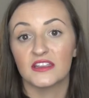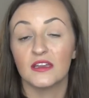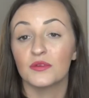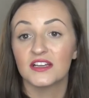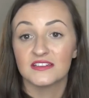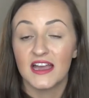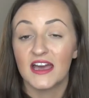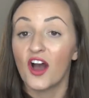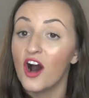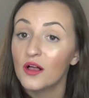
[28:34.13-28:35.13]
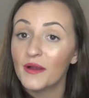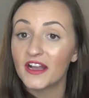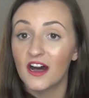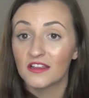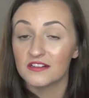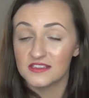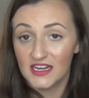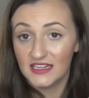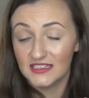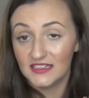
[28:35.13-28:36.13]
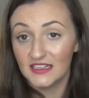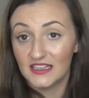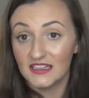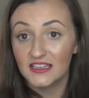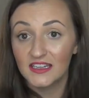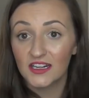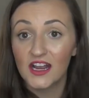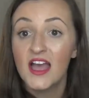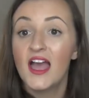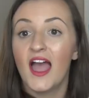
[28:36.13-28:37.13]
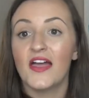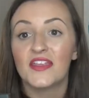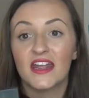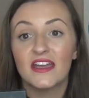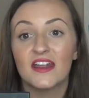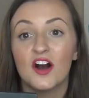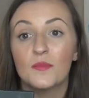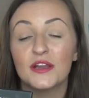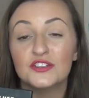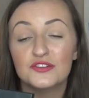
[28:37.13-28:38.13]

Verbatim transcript: thing because I had all my colors that I needed in here, and then I had all my